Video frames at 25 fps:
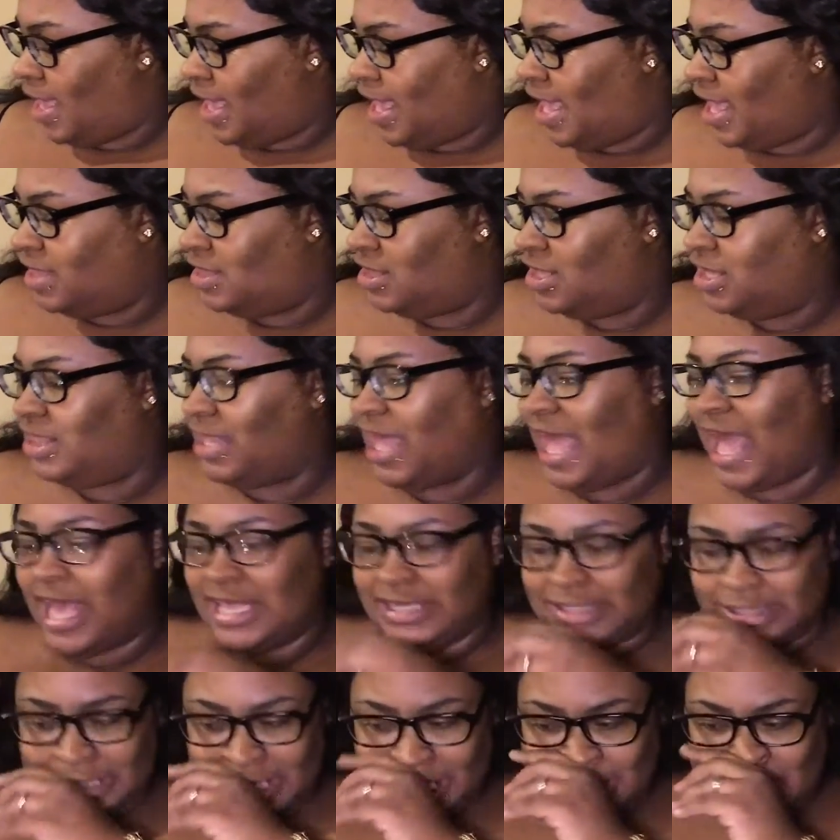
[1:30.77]
and the
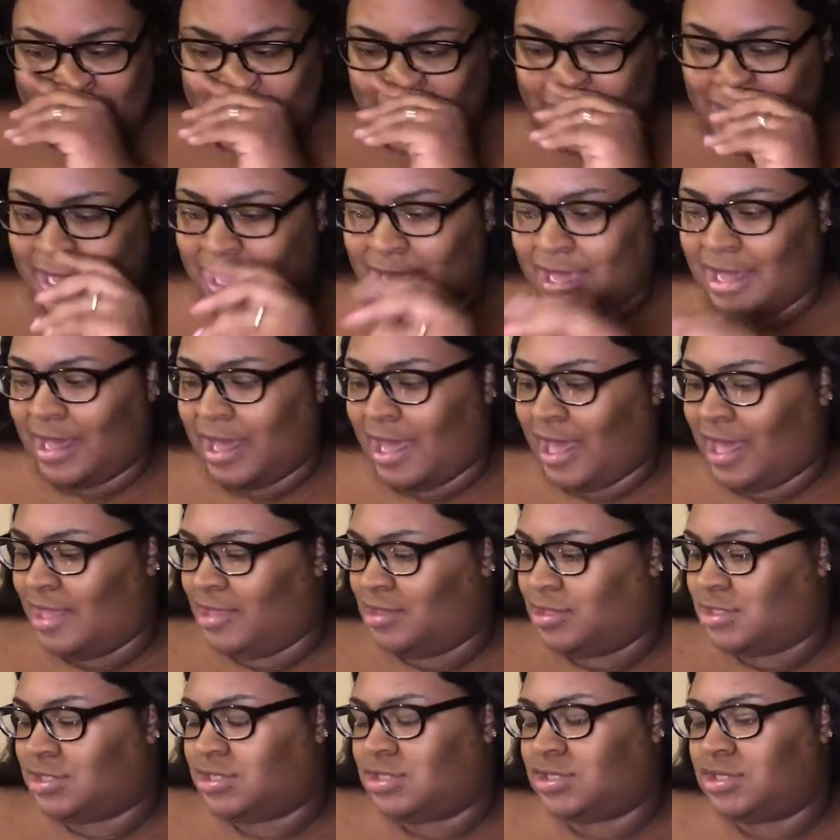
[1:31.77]
last thing I got
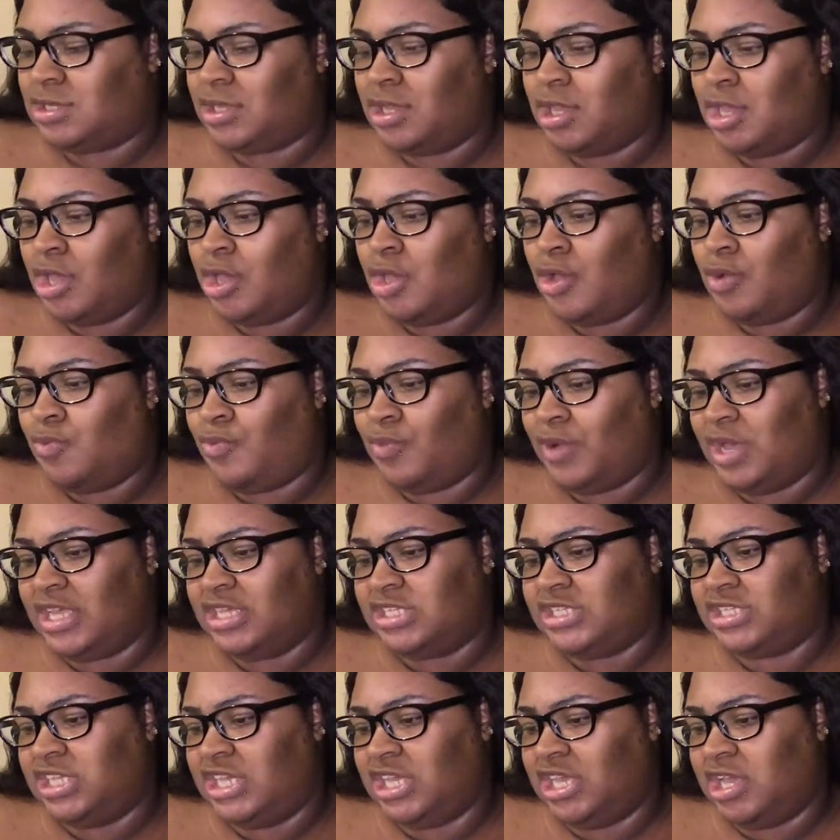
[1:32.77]

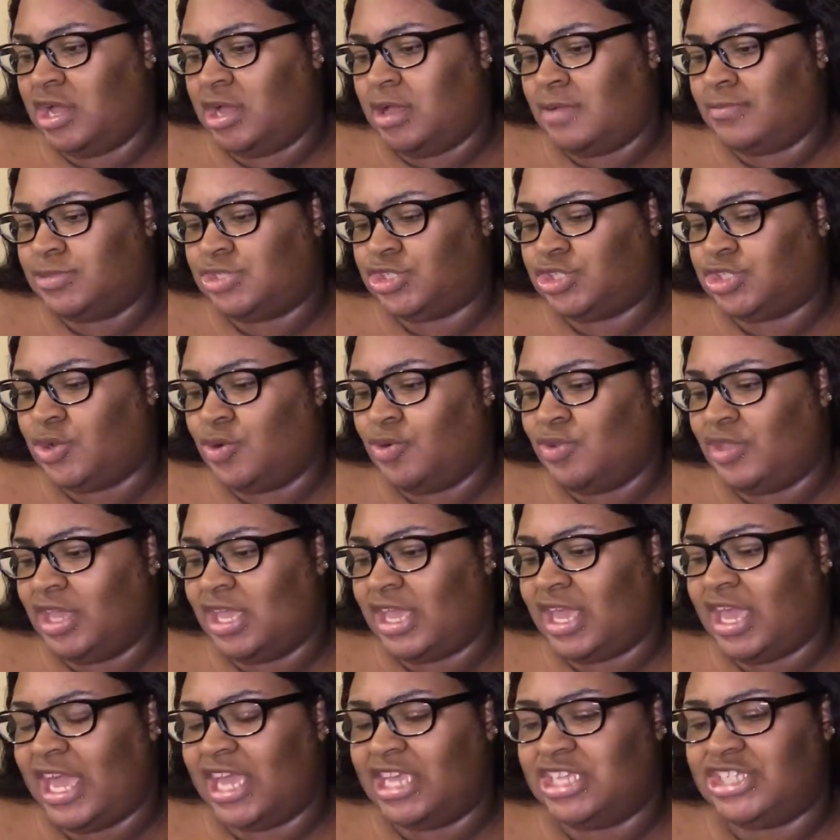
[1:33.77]
was the um, Sonia
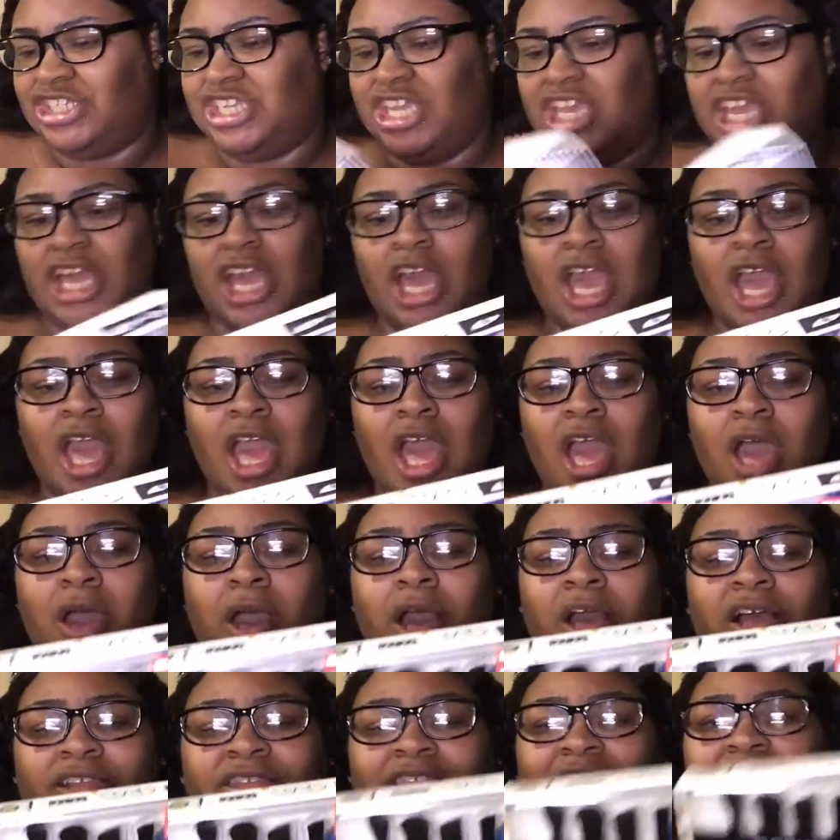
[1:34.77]
Kashuk
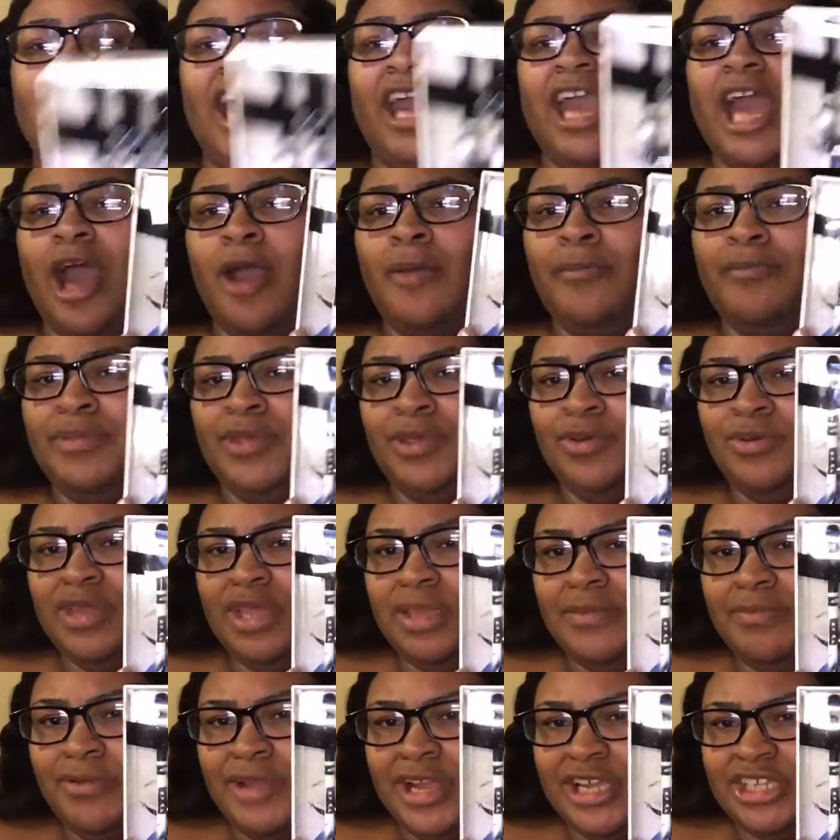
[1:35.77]
knockout
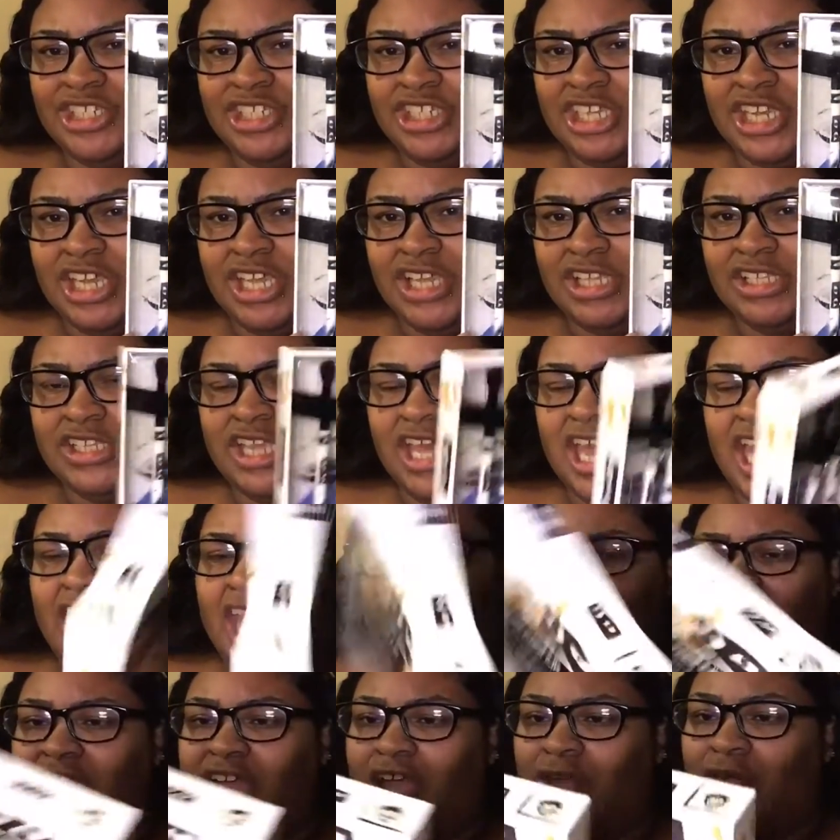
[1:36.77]
beauty brushes
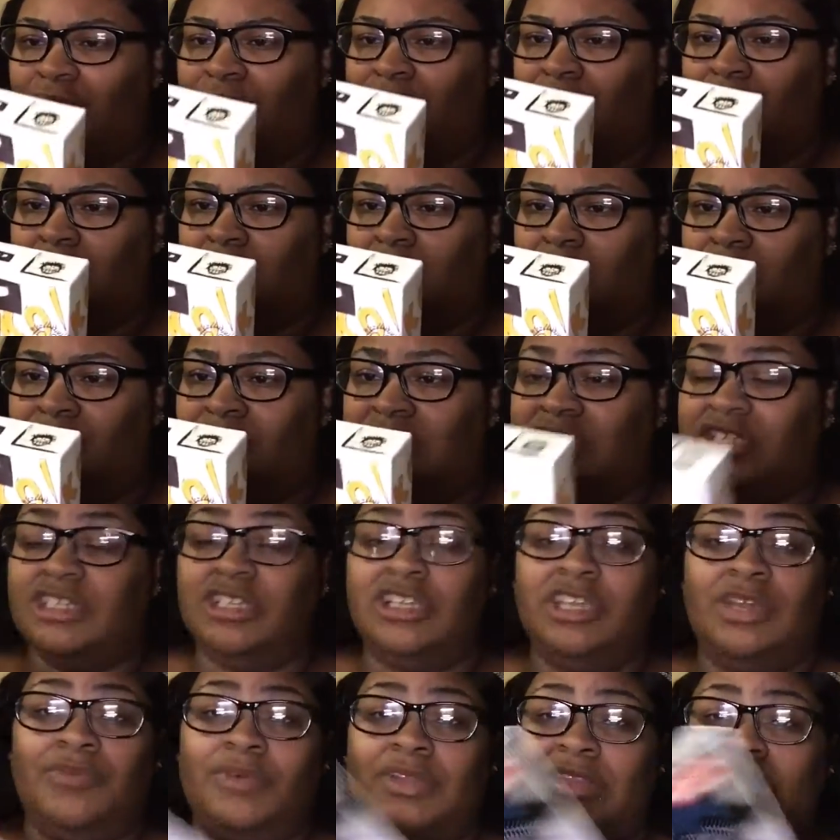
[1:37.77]
and they
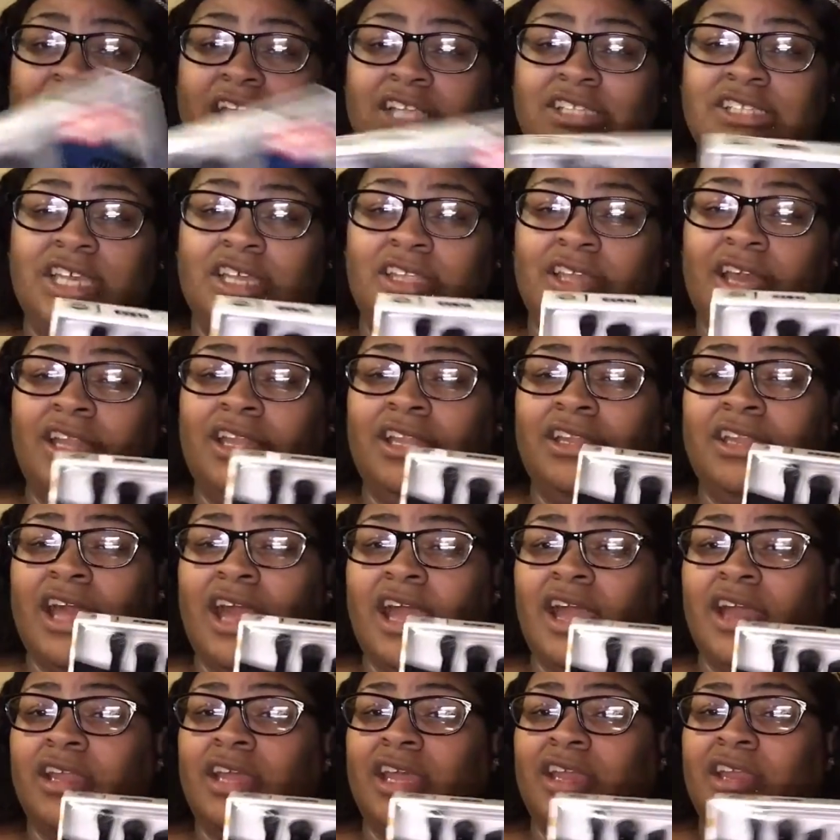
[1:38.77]
originally were $19.99
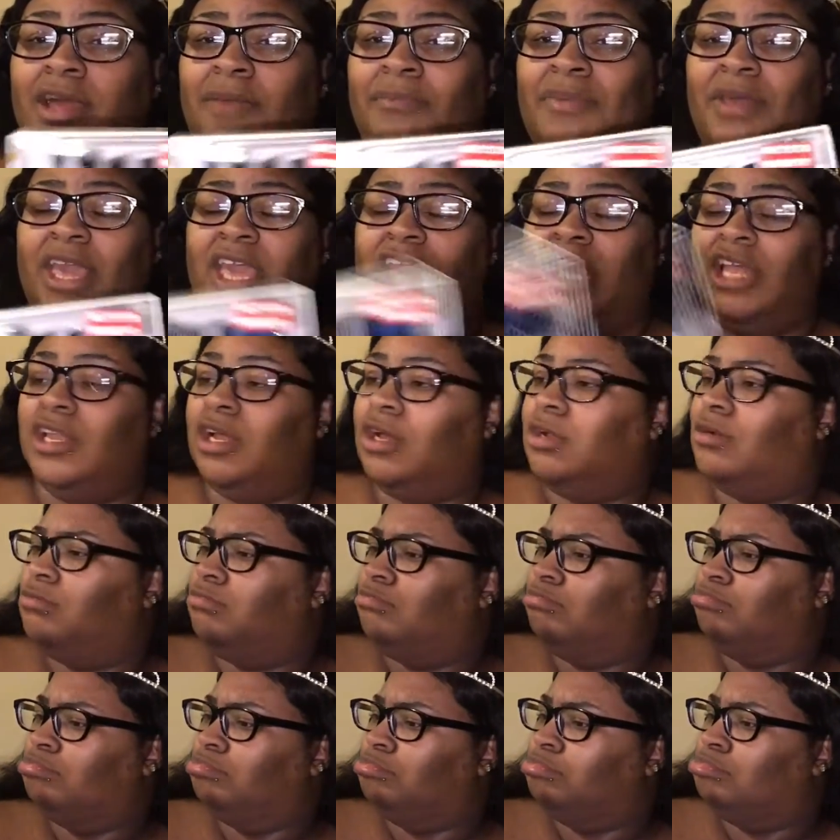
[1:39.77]
and I paid
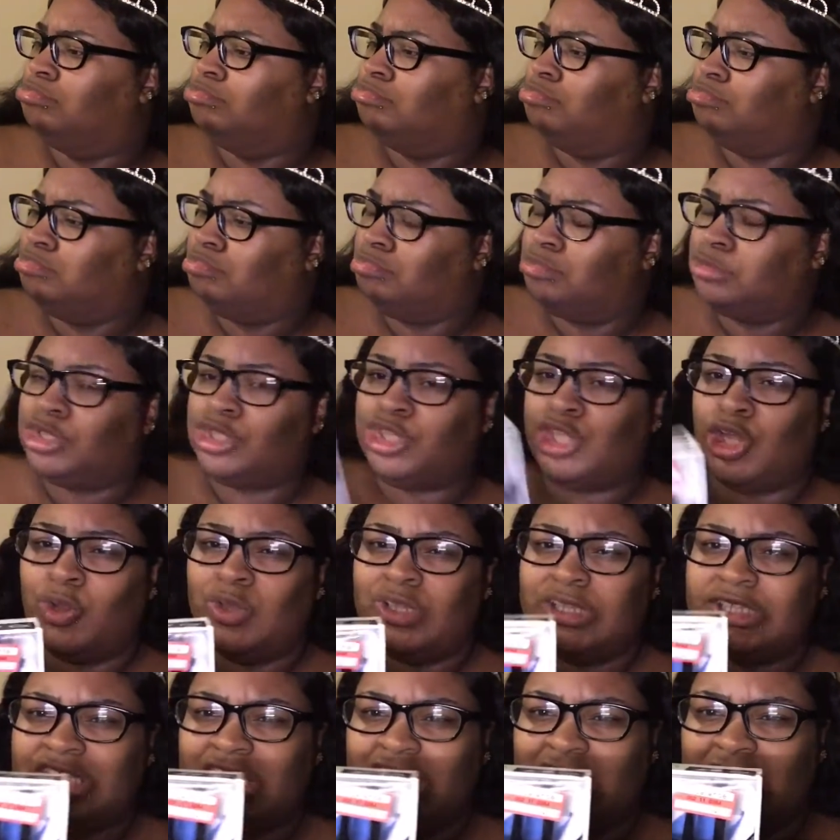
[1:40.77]

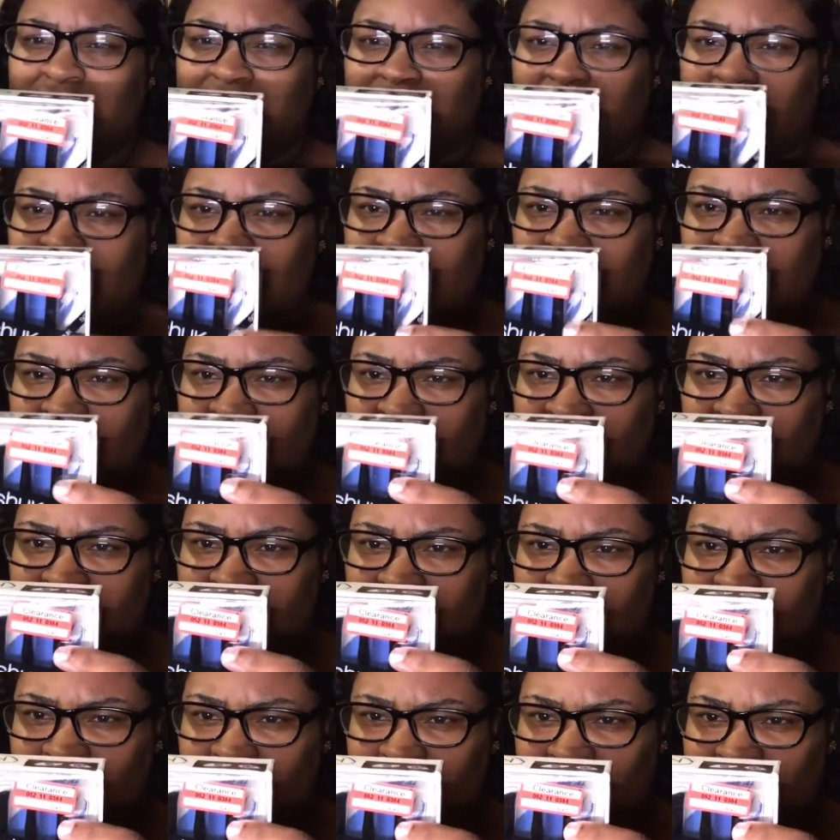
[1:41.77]
$13.98 if
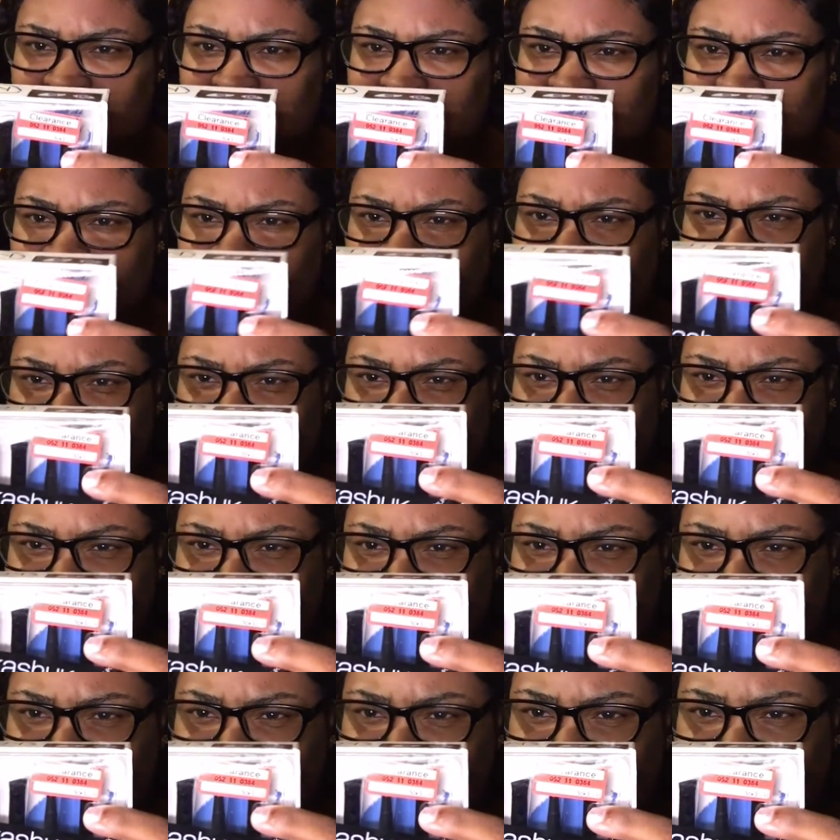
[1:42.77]
you can see that
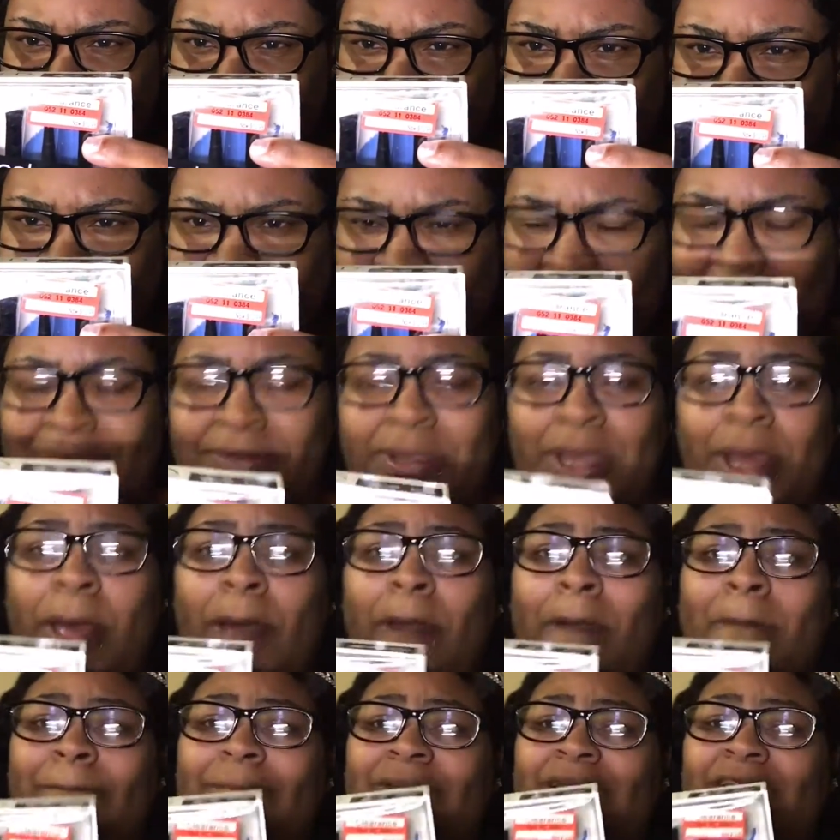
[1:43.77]
probably not
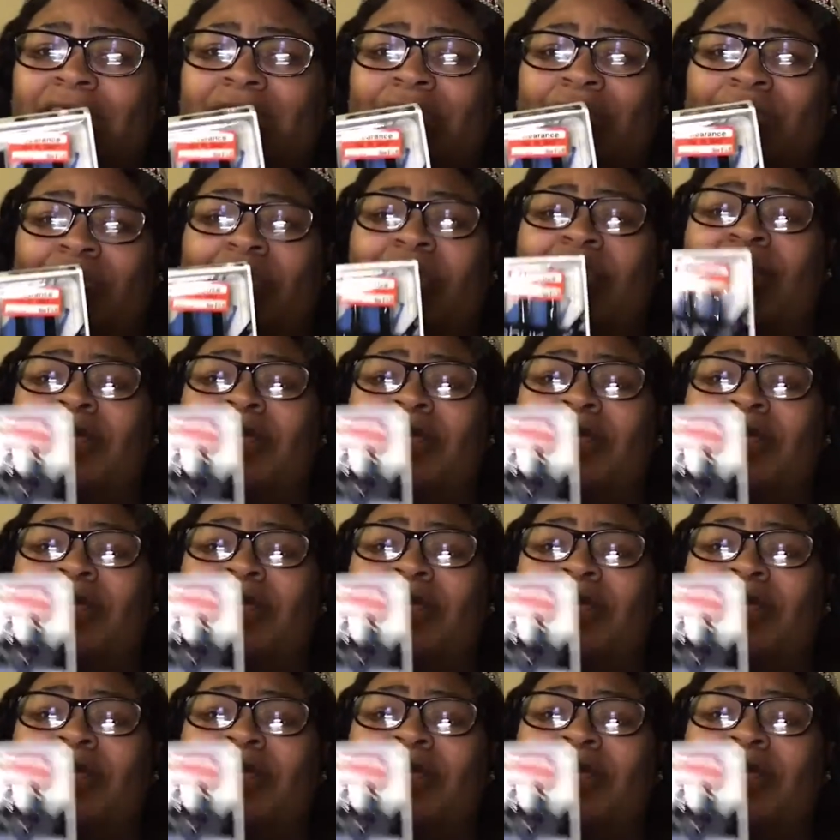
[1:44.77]
but anyway